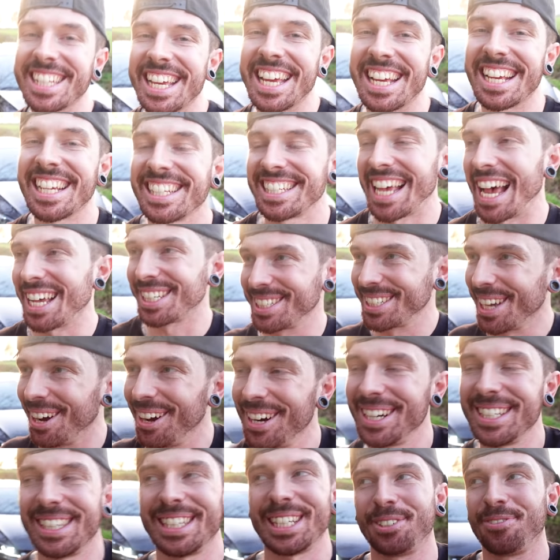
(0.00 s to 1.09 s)
thing is I
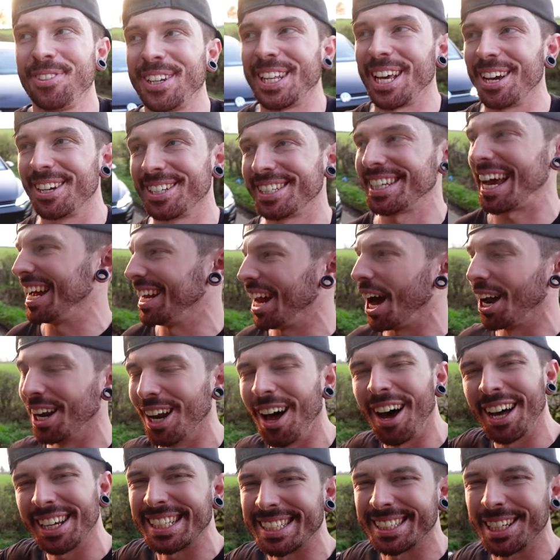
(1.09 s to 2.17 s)
started this video saying I
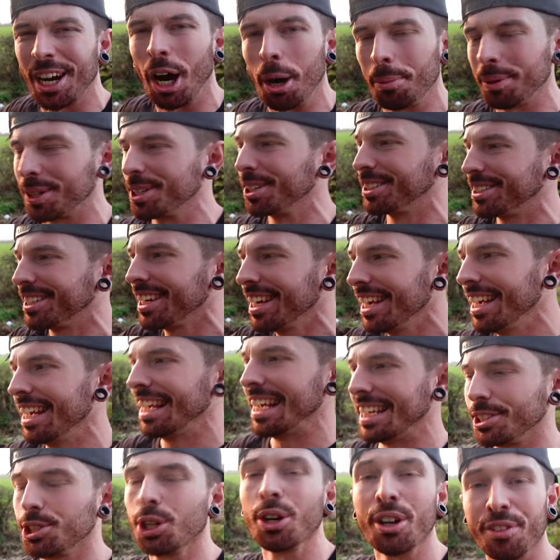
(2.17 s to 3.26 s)
like this car because
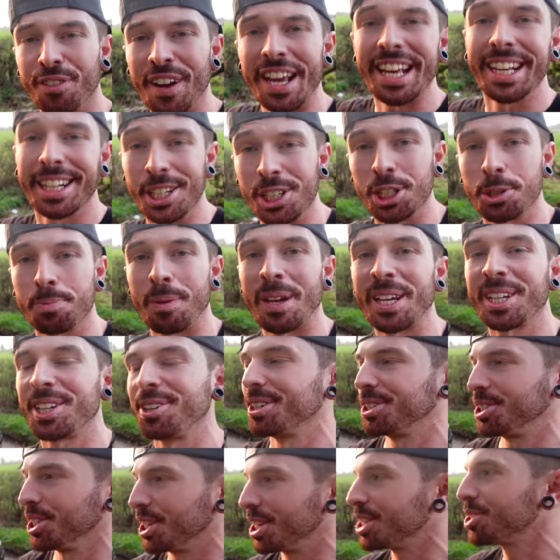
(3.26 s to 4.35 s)
it's sort of
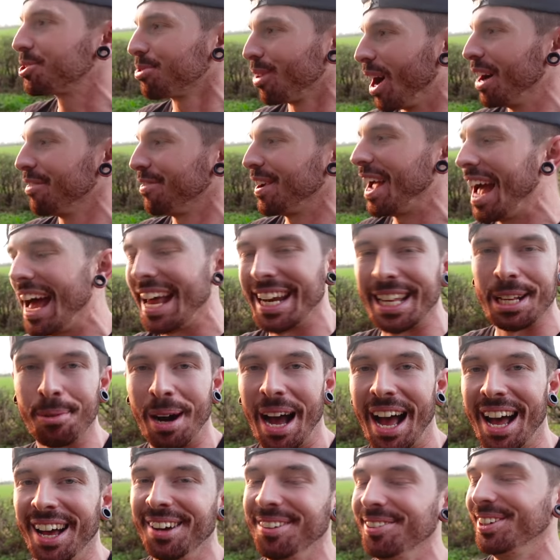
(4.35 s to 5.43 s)
inconspicuous, you can drive it
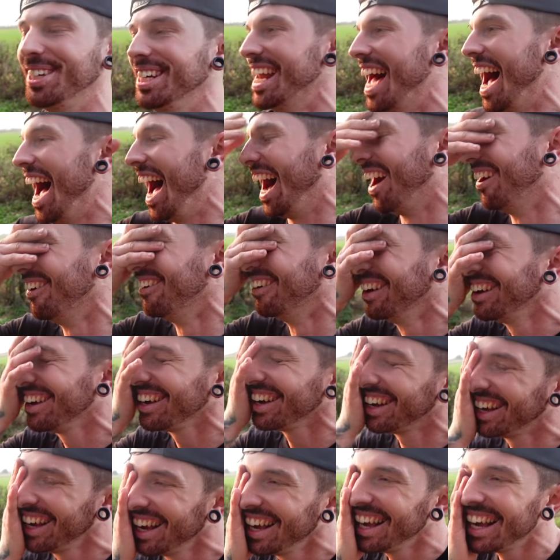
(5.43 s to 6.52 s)
anywhere, but now
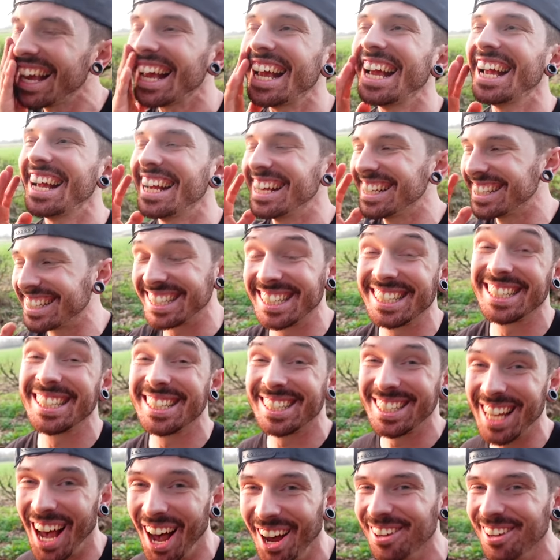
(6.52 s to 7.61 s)
it is so